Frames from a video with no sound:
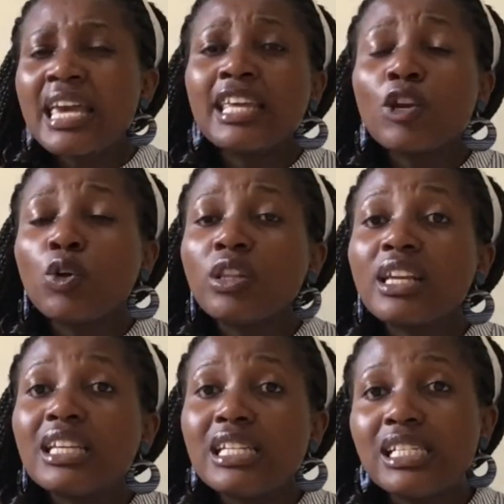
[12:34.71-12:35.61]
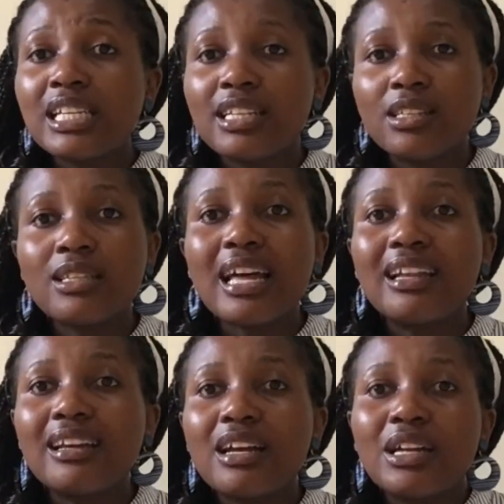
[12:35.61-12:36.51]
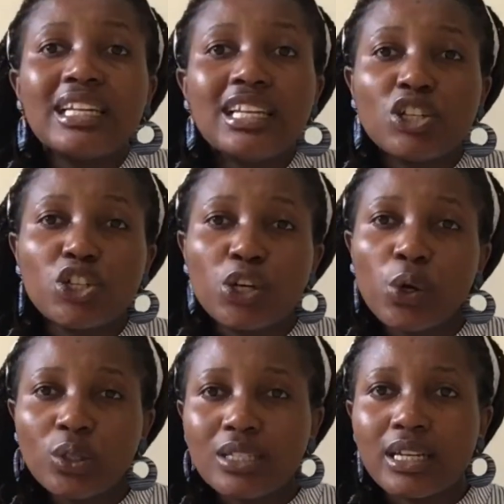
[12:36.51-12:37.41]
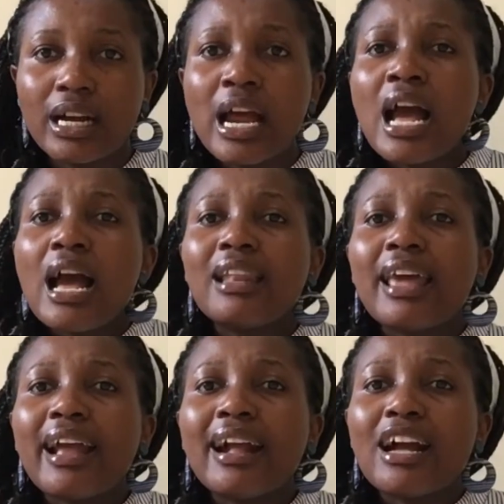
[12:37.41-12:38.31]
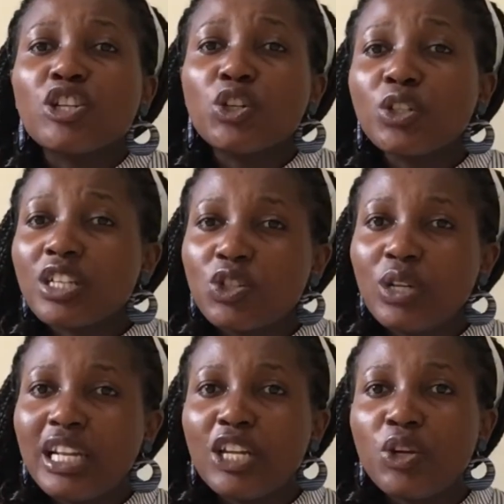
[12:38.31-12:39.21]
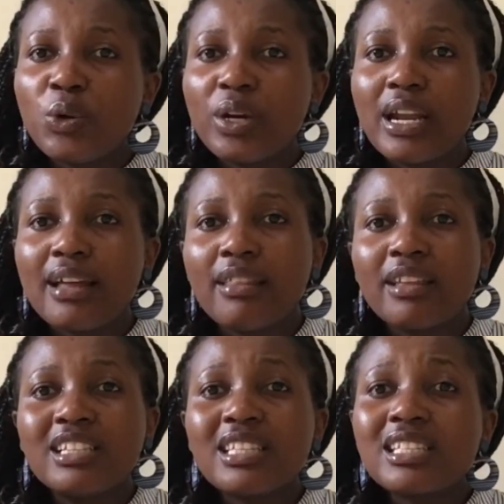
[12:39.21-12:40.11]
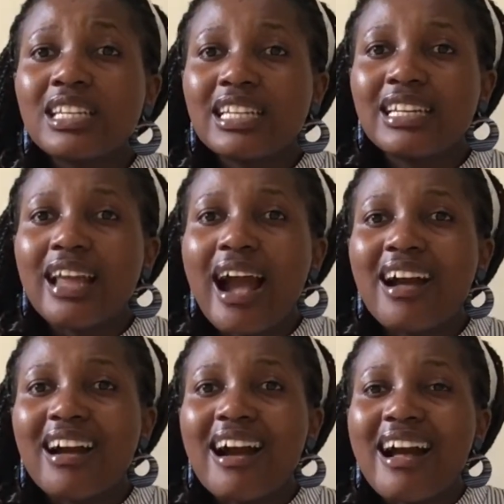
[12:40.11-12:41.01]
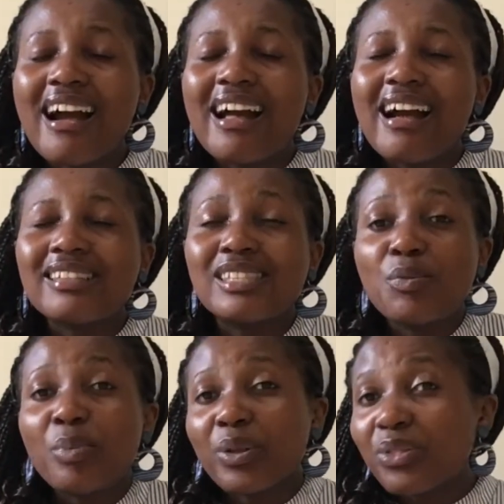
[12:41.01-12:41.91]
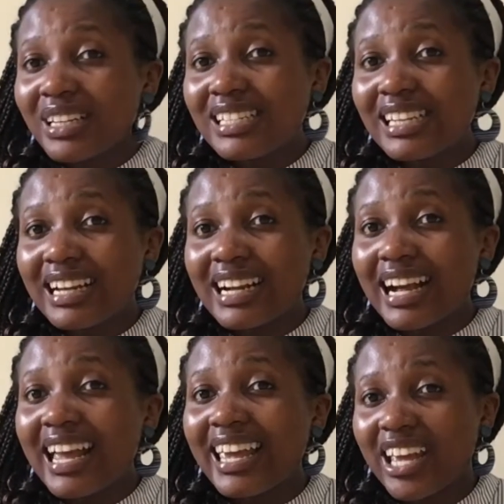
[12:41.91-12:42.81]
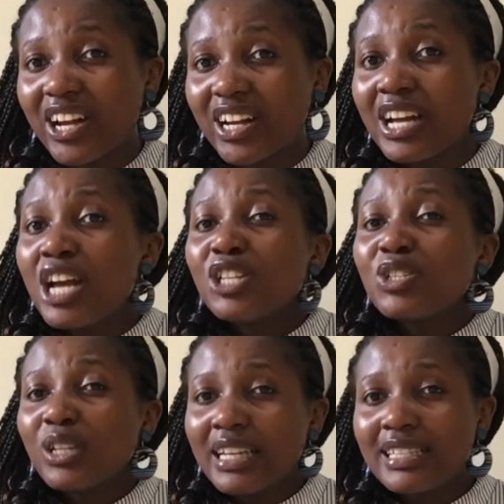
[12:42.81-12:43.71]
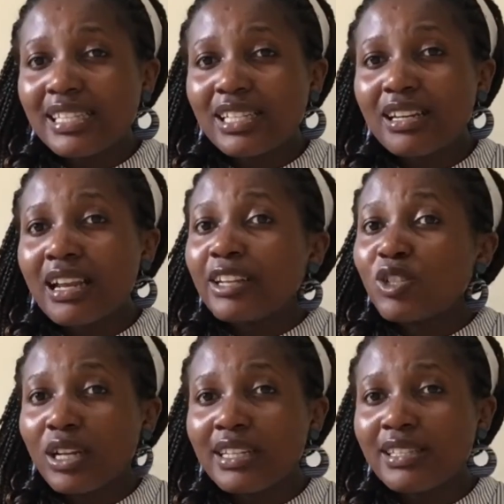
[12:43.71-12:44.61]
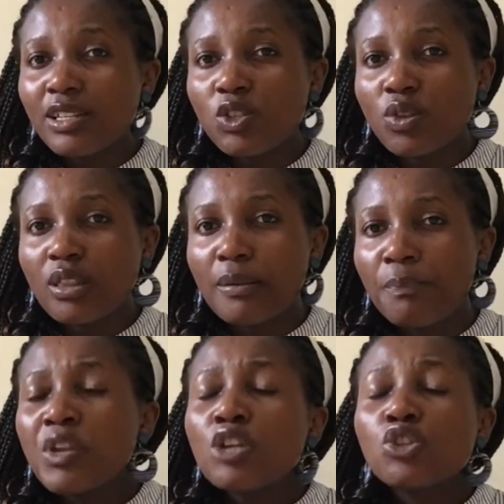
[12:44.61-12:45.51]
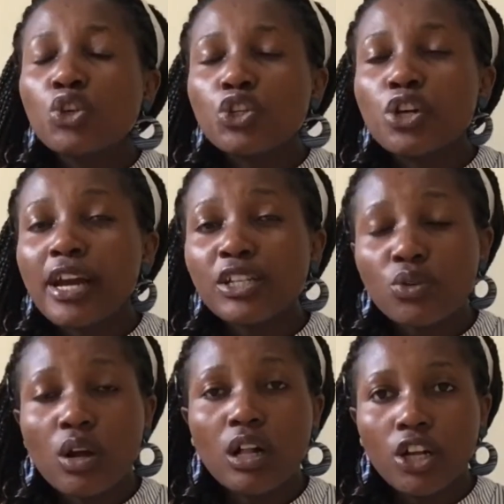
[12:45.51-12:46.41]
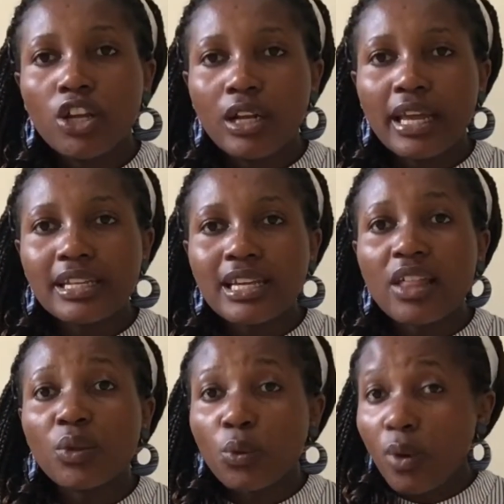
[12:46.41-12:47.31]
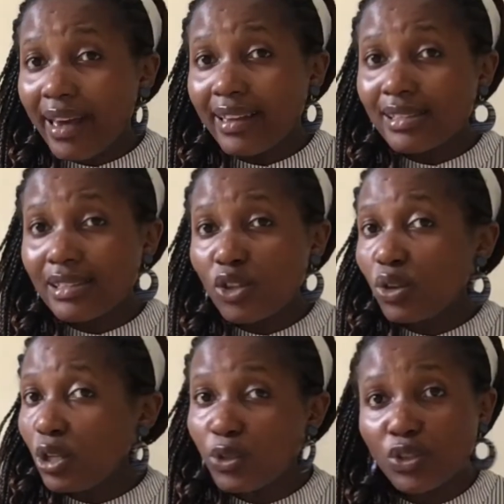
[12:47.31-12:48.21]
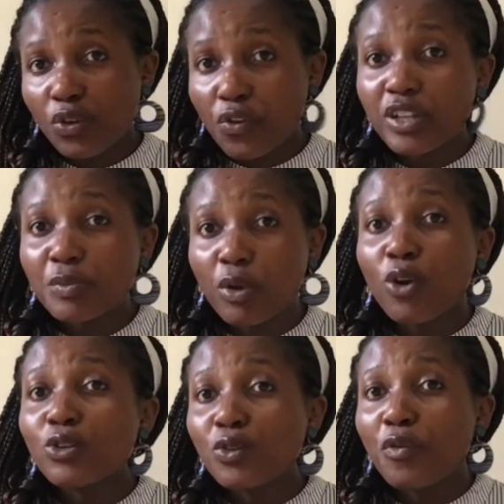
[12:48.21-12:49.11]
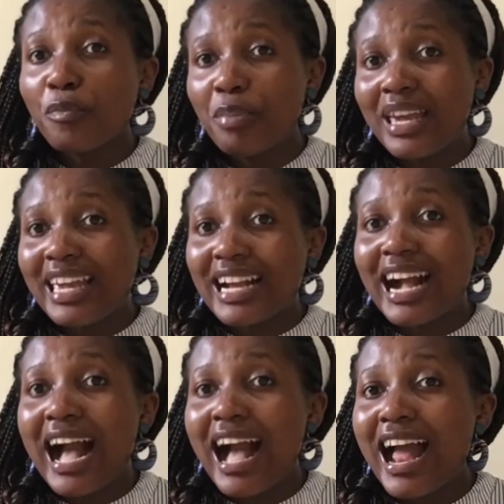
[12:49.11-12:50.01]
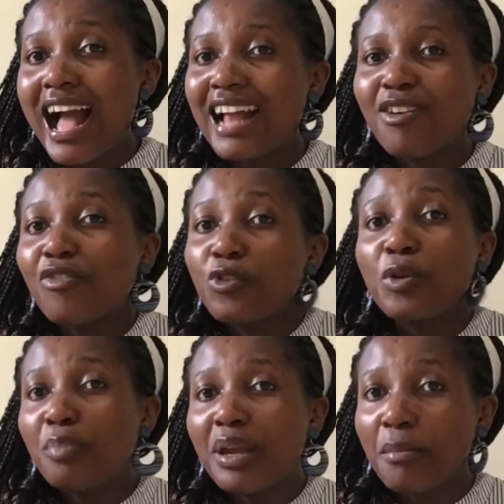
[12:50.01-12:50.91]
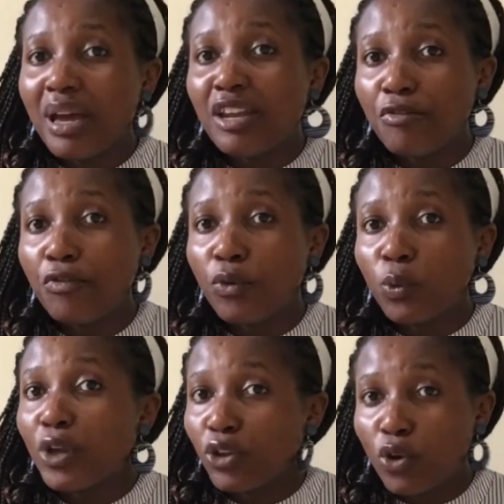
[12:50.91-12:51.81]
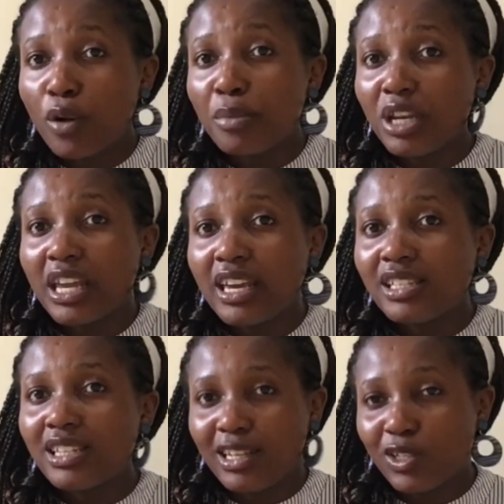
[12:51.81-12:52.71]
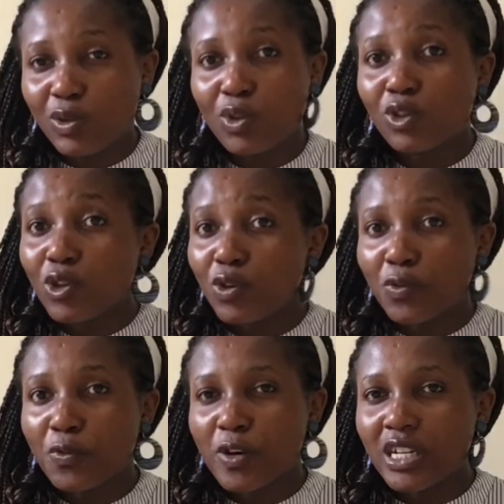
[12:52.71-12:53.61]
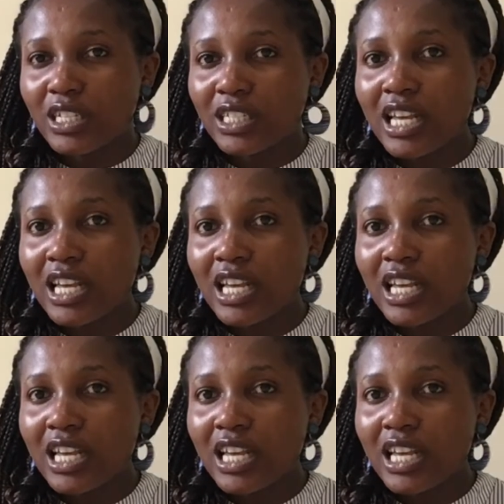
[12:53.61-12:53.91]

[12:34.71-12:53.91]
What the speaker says: All they needed is a leaning shoulder, like a shoulder to lean on. They just needed a sympathetic ear to listen to them. So try to calculate, otherwise you lose your friends because of not being mindful when you're communicating to your friends.